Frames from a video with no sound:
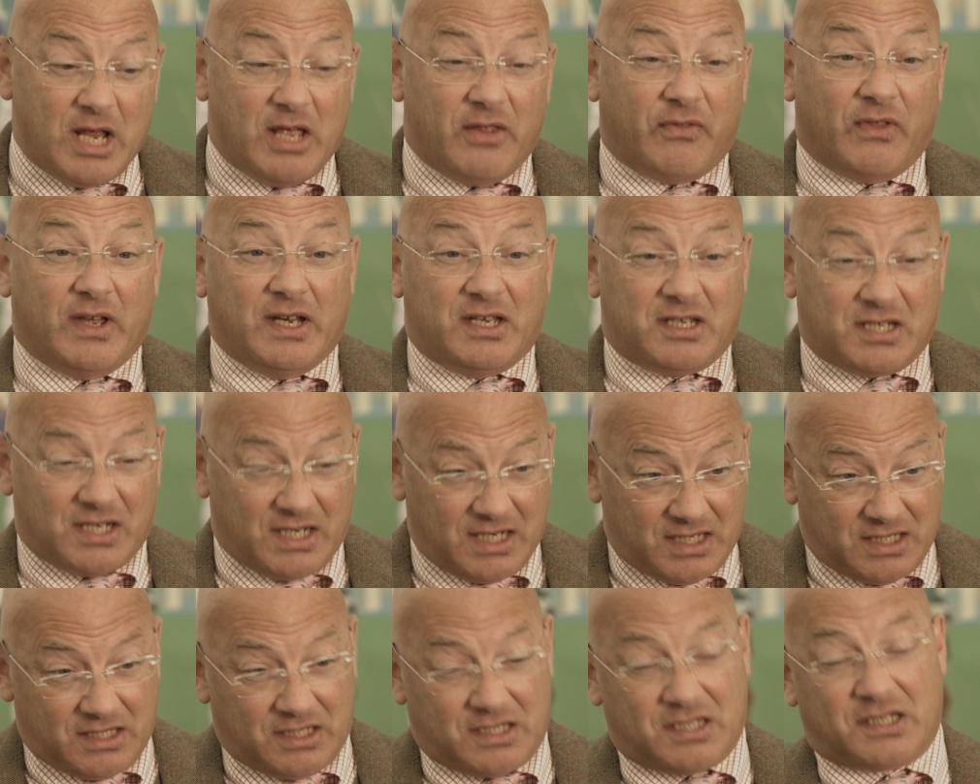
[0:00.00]
They
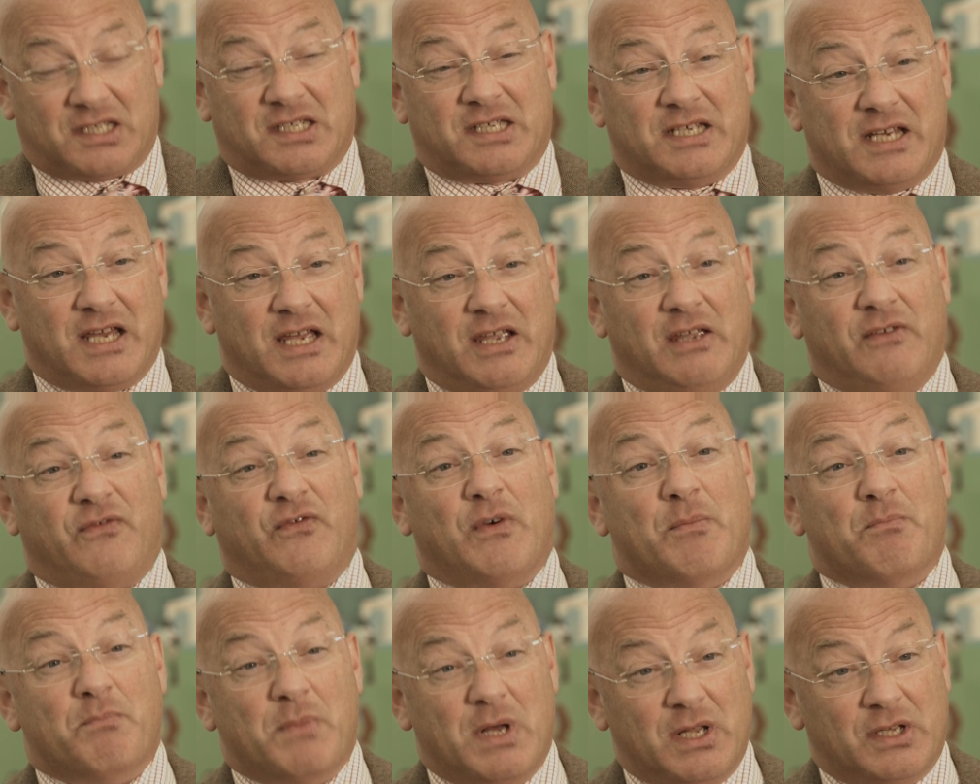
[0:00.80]
tend to stay
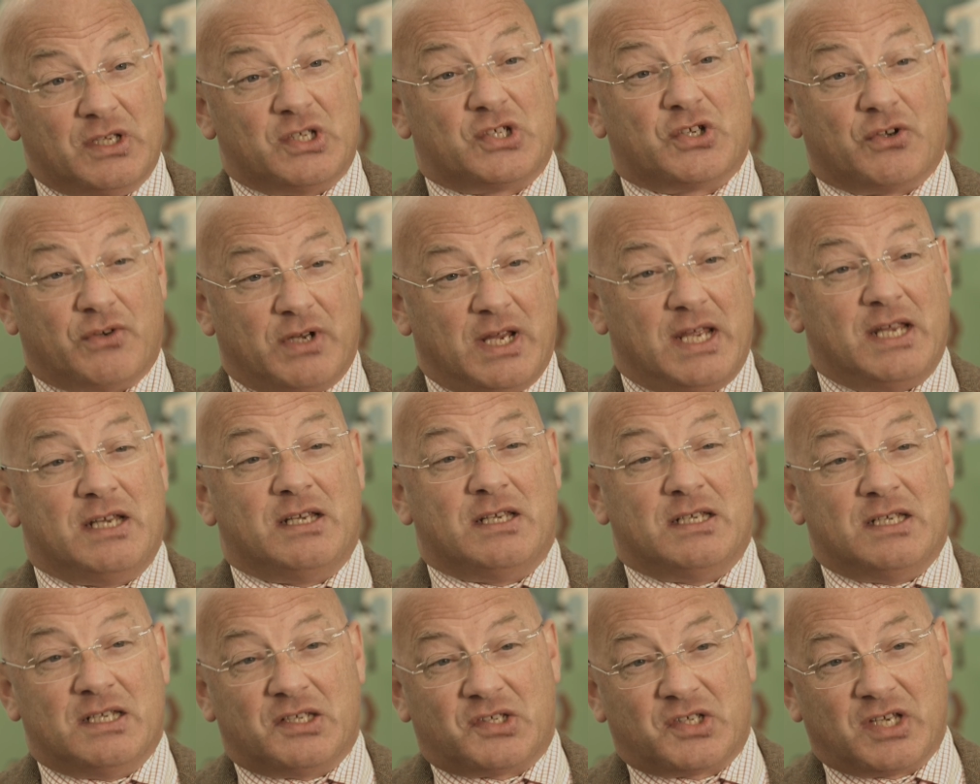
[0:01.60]
for months on
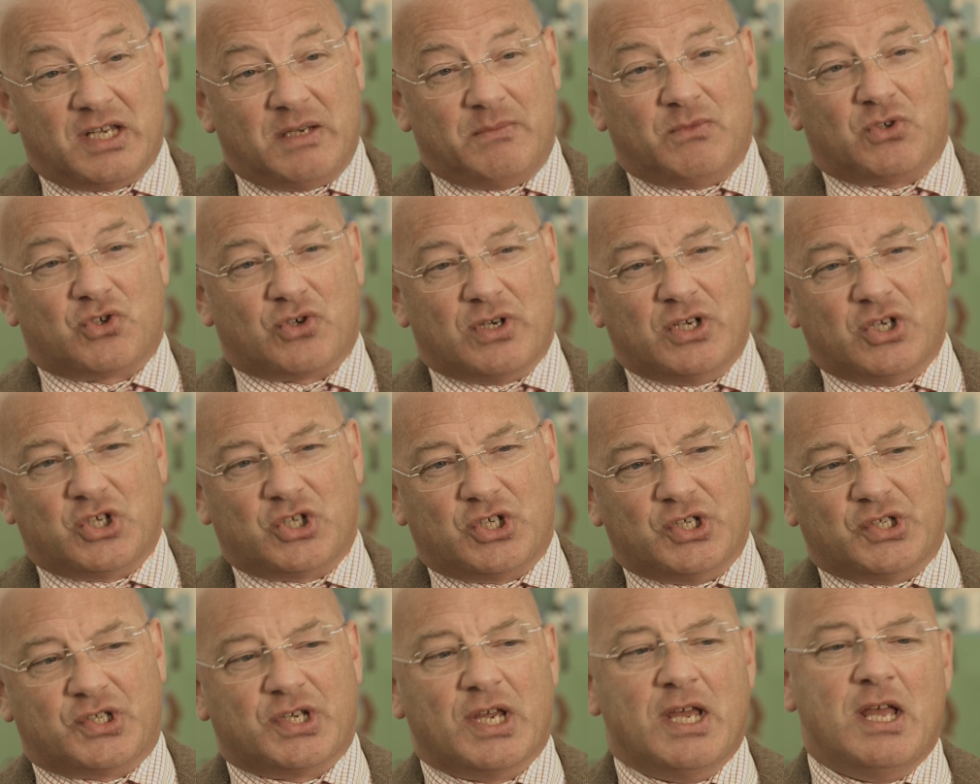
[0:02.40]
end in the same
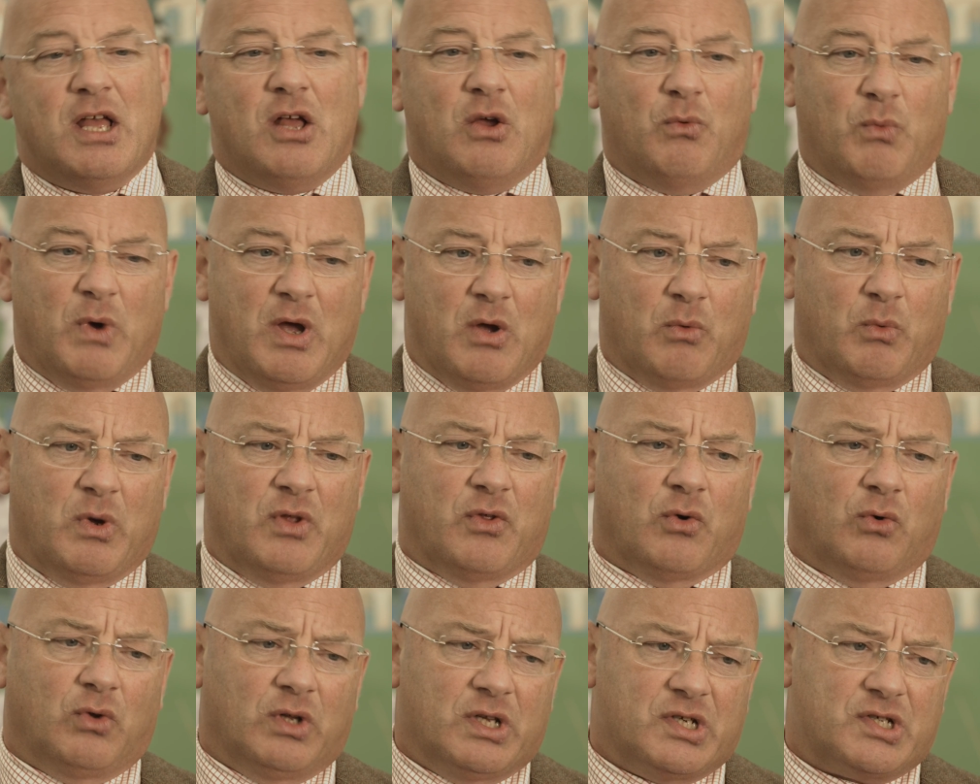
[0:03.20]
trenches
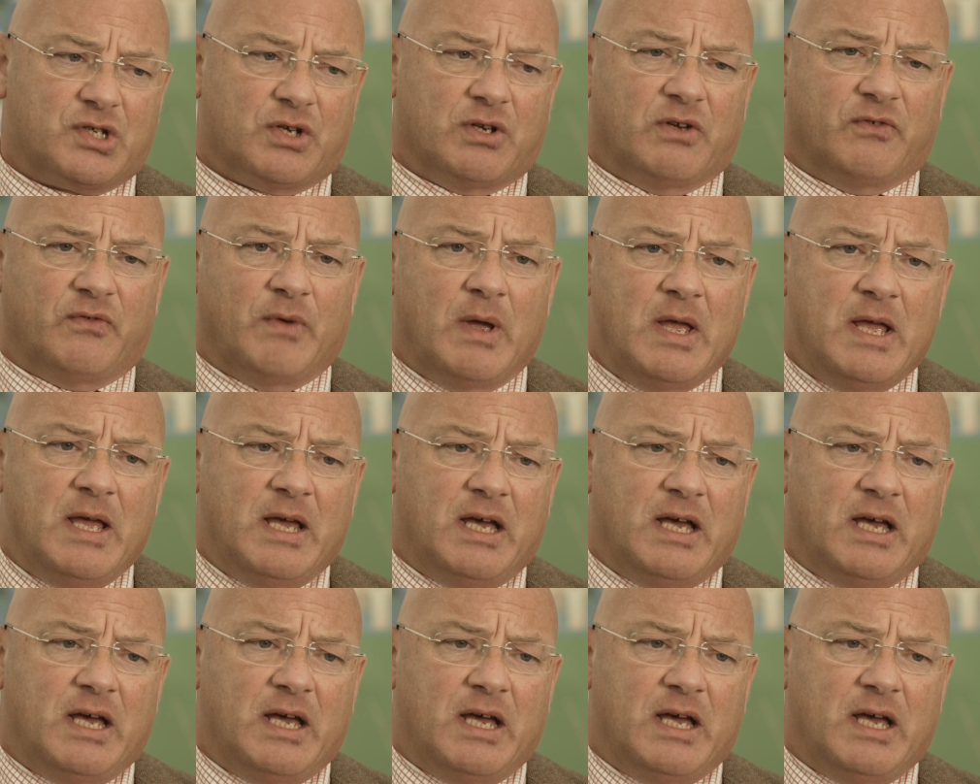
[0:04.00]
with all the sort of